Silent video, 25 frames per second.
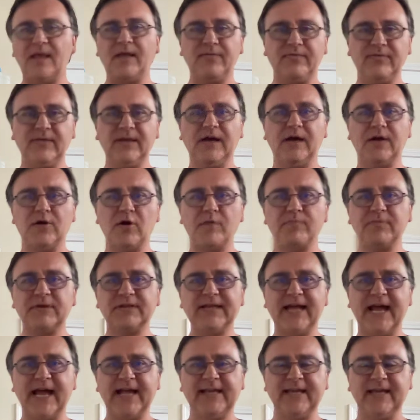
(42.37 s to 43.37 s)
the unarmed
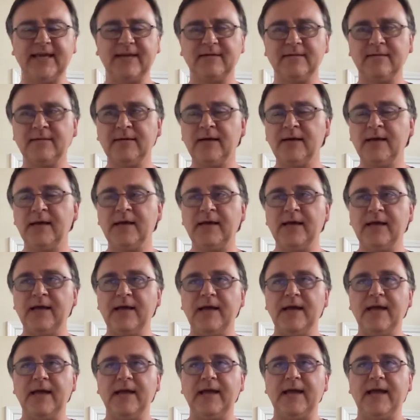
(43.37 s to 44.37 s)
attack in,
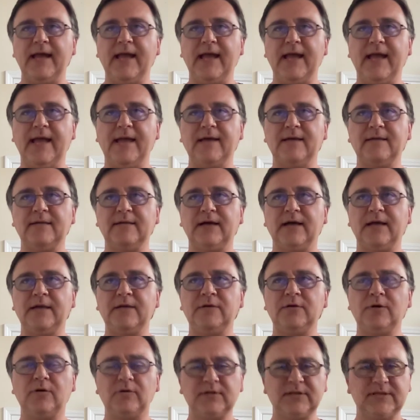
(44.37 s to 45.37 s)
and I
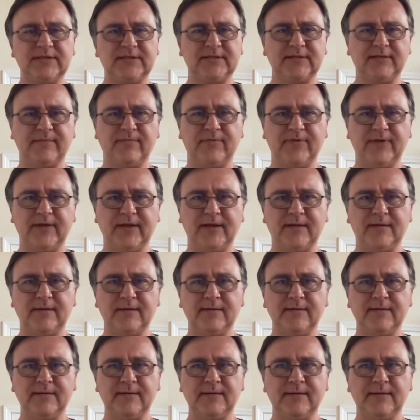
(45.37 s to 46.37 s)
noticed something.
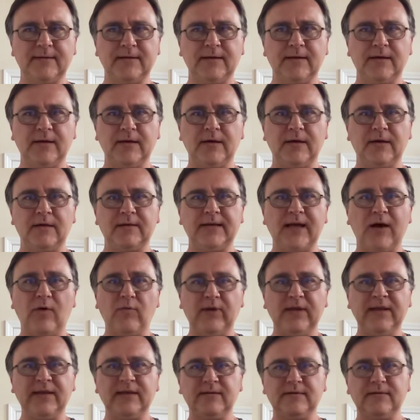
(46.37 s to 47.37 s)
Now
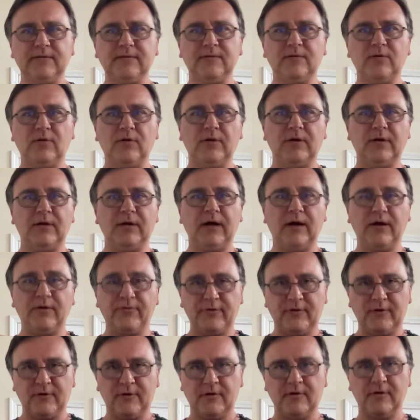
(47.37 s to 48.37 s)
in
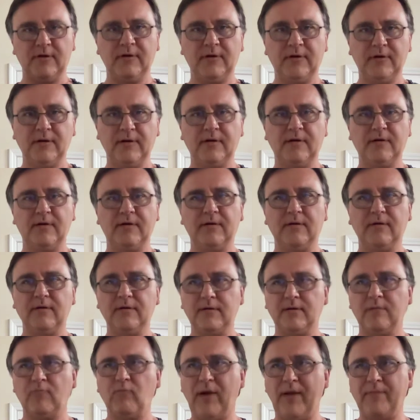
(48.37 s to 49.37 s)
other
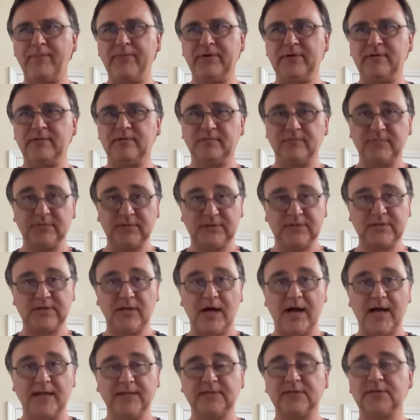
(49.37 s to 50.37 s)
weapon
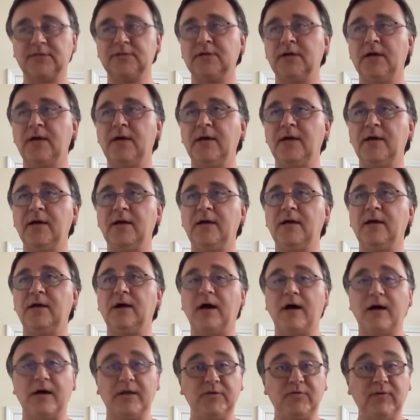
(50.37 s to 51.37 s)
slots,
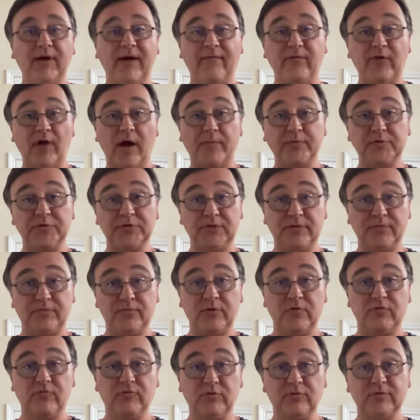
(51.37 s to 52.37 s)
you have the option to
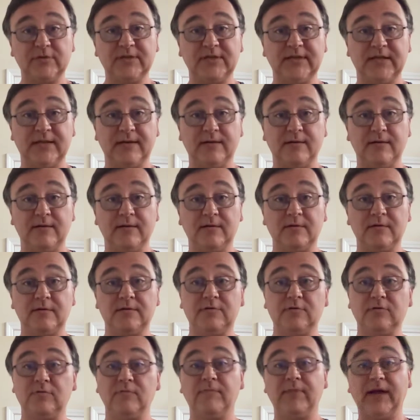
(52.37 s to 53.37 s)
put runes in
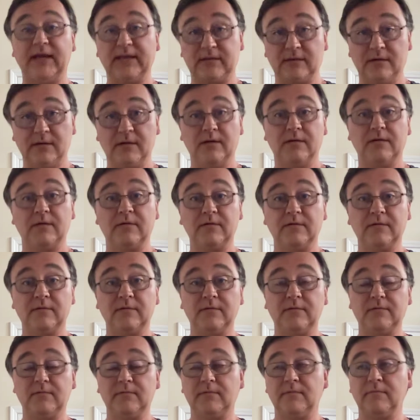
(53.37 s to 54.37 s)
to make the
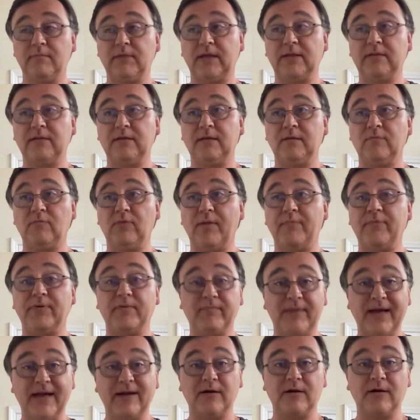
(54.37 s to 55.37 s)
weapon
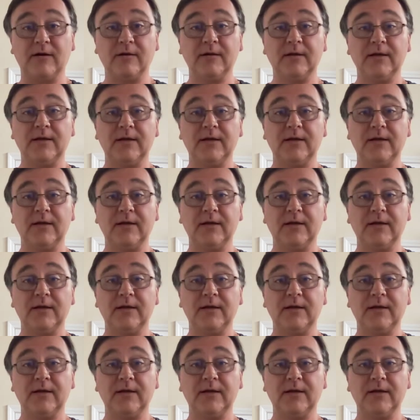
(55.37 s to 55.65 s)
better.